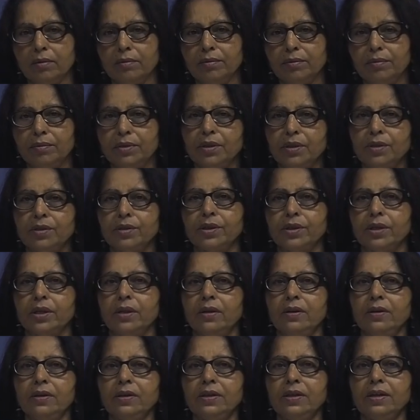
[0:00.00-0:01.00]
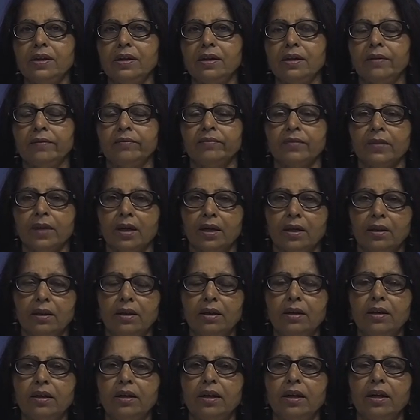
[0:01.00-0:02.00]
British in India.
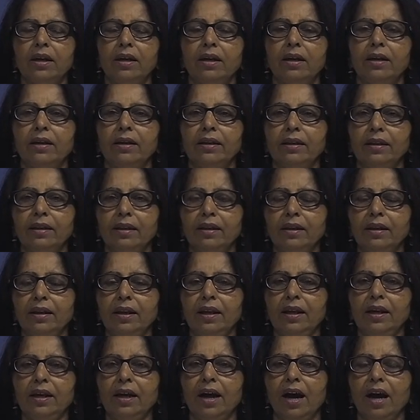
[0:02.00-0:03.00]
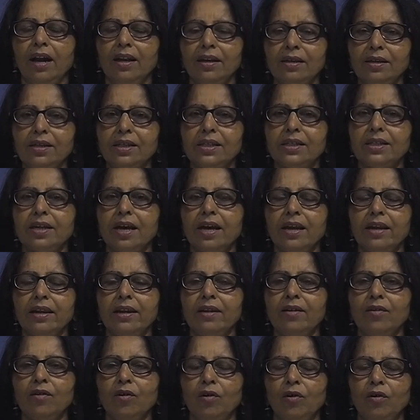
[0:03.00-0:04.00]
The
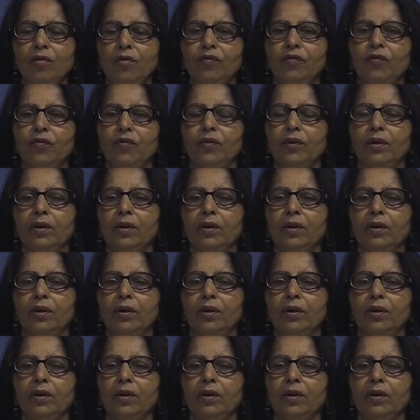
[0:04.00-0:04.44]
understanding of